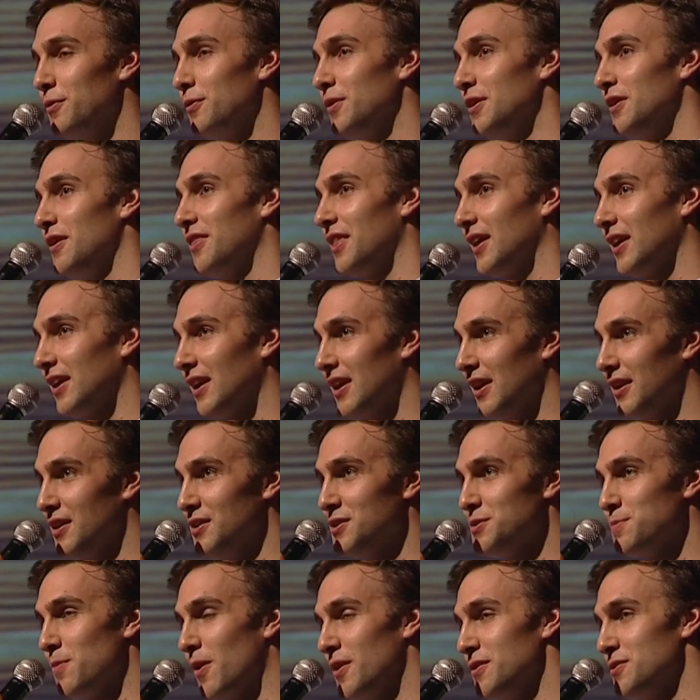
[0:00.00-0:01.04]
when you're thinking you're
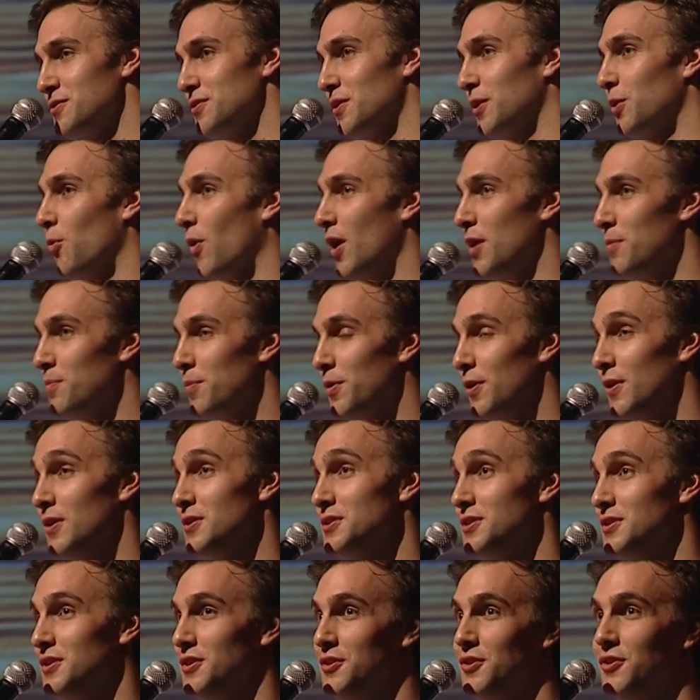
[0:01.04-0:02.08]
sponsoring one
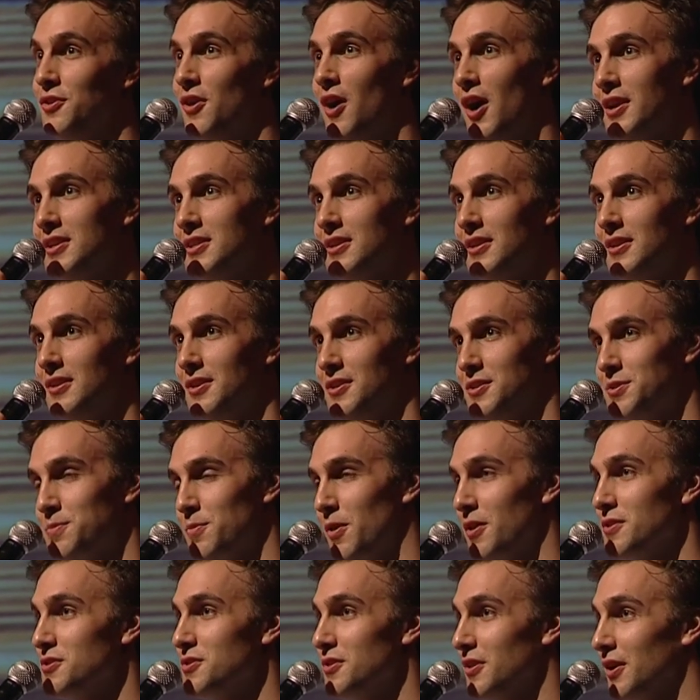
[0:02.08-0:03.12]
person, you're not. You're
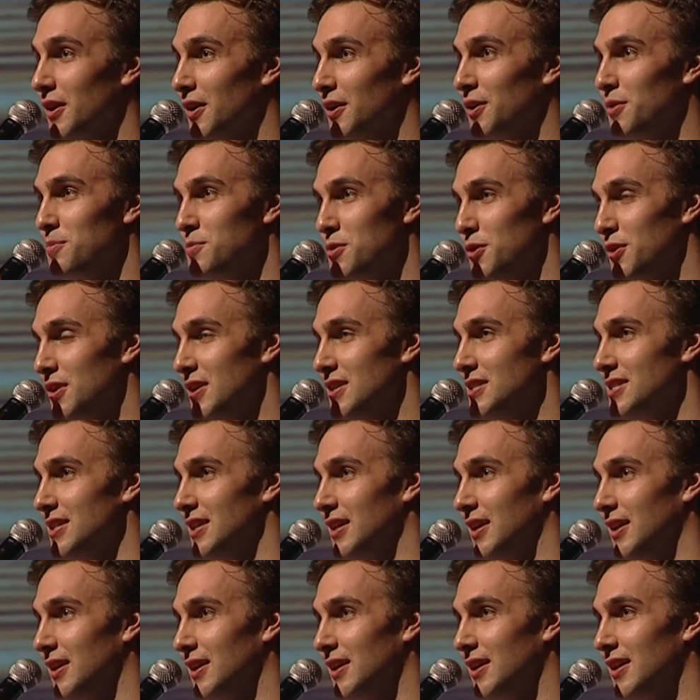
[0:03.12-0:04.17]
sponsoring a
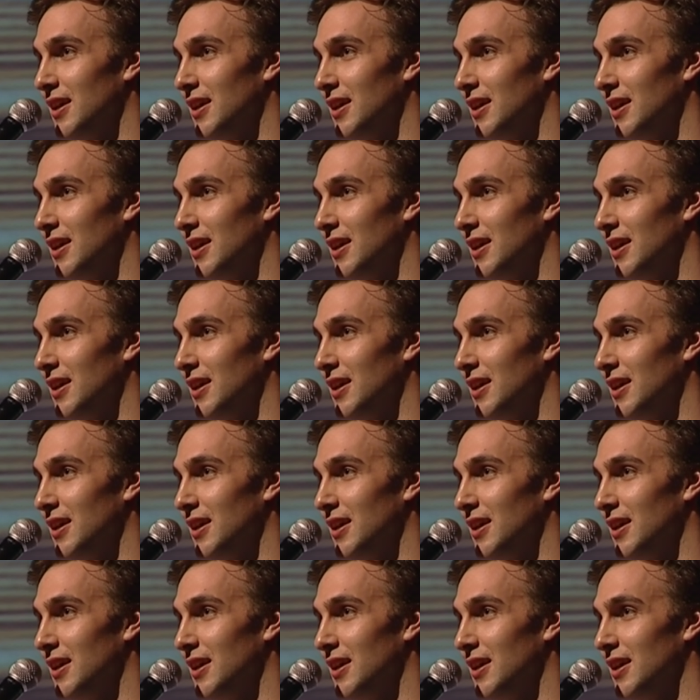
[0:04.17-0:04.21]
community.